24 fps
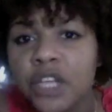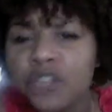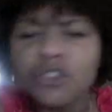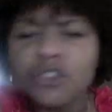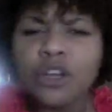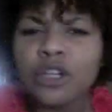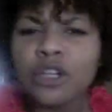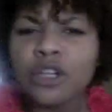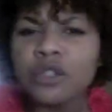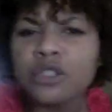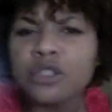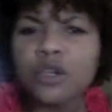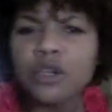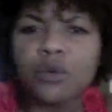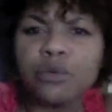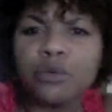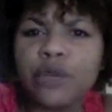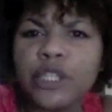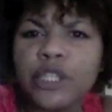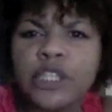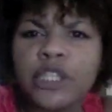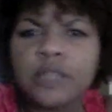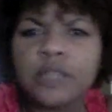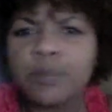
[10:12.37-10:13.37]
You know those little
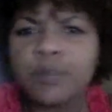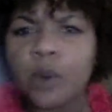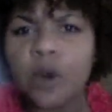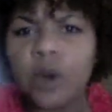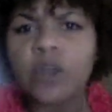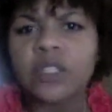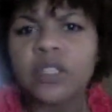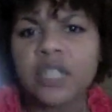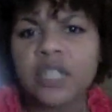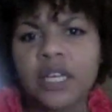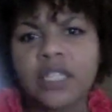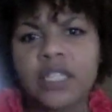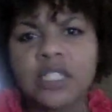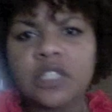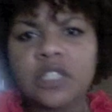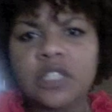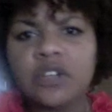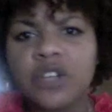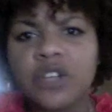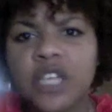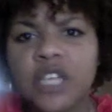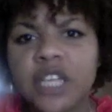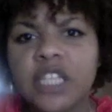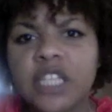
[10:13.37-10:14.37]
rich, spoiled ass
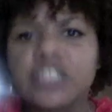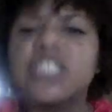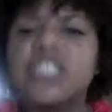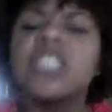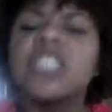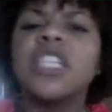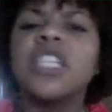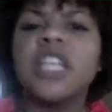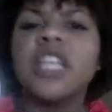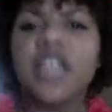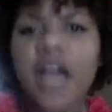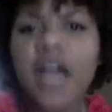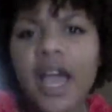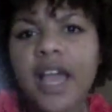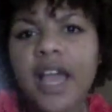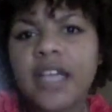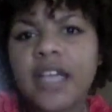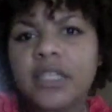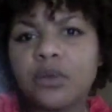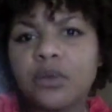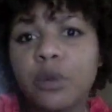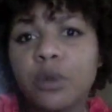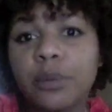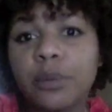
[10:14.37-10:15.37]
little kids. She need her
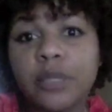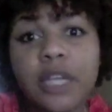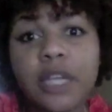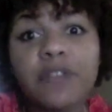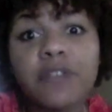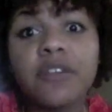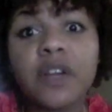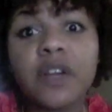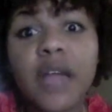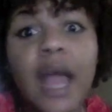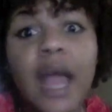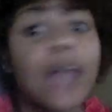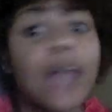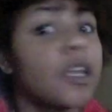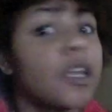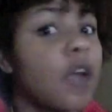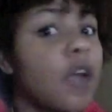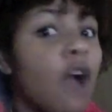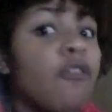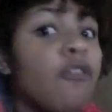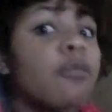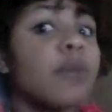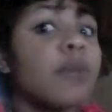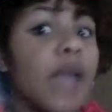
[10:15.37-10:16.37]
ass whooping. They forgot.
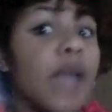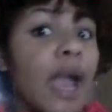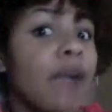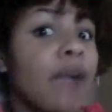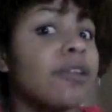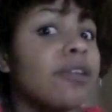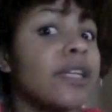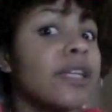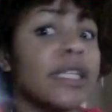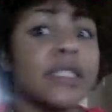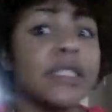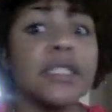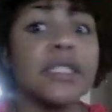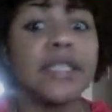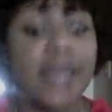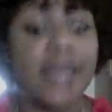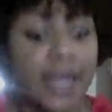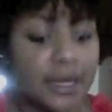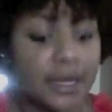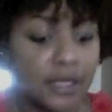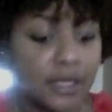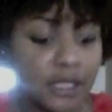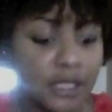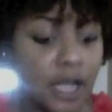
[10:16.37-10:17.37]
Y'all from Gary,
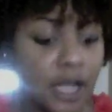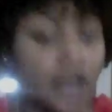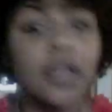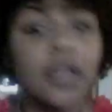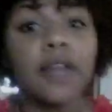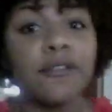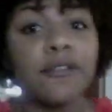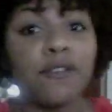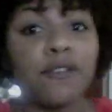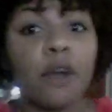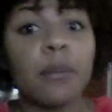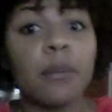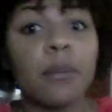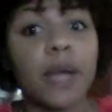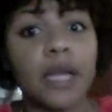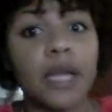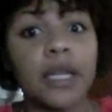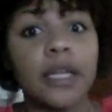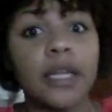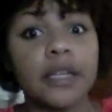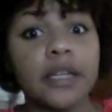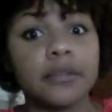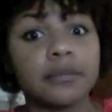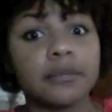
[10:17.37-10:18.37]
Indiana. Y'all ain't from LA.